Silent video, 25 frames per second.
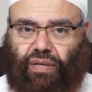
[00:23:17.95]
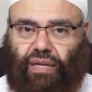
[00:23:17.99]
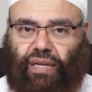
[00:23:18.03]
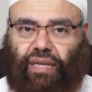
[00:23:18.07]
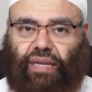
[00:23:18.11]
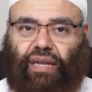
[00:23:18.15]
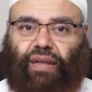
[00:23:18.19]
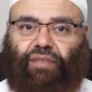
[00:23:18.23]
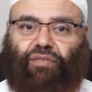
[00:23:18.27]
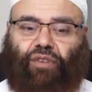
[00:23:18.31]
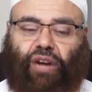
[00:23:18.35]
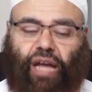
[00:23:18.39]

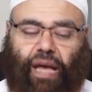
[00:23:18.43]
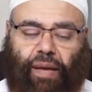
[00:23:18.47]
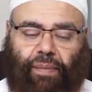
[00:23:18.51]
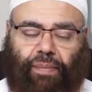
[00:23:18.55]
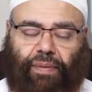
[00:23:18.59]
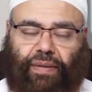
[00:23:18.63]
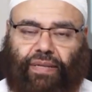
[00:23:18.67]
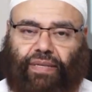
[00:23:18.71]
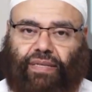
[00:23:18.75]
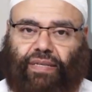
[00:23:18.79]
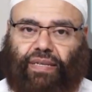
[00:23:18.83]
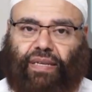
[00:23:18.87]
It never
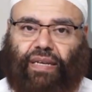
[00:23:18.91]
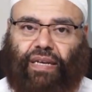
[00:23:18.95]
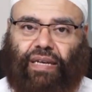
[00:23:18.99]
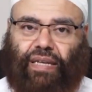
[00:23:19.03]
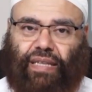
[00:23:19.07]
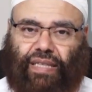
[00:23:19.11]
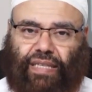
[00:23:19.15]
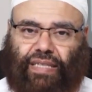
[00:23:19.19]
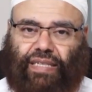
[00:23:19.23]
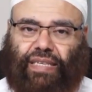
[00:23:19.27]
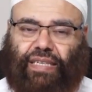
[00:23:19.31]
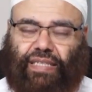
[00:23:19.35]
happened.
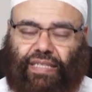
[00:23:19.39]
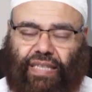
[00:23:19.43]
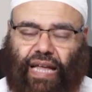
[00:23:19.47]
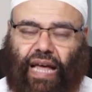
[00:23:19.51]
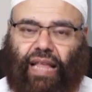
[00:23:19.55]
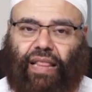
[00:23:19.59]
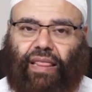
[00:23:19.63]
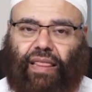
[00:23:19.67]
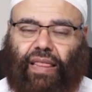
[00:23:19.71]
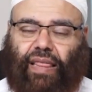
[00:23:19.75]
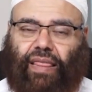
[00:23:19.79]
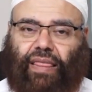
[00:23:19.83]
This is
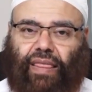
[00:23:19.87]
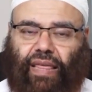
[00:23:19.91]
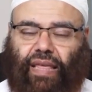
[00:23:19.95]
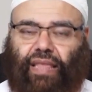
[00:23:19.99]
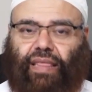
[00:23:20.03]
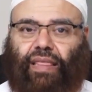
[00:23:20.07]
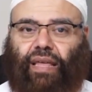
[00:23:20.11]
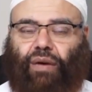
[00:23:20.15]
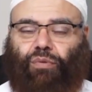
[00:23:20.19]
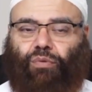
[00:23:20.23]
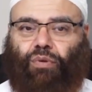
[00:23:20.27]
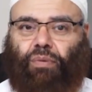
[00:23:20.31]
not the
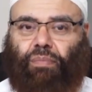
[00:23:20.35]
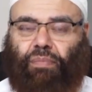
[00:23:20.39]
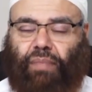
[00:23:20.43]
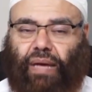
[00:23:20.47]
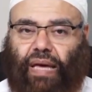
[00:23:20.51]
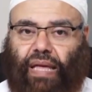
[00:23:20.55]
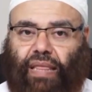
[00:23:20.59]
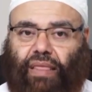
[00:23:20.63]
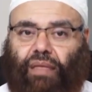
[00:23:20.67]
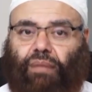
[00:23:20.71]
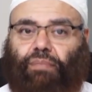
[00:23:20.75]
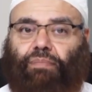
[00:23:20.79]
thing that would
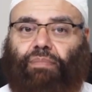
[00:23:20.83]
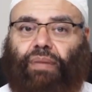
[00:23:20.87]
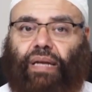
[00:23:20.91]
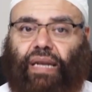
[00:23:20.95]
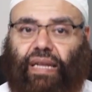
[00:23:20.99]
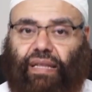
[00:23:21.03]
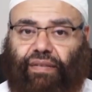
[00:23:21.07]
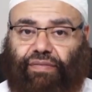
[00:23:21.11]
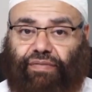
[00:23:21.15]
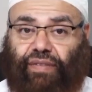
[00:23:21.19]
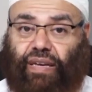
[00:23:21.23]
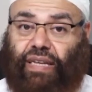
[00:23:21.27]
make them
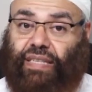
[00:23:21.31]
believe.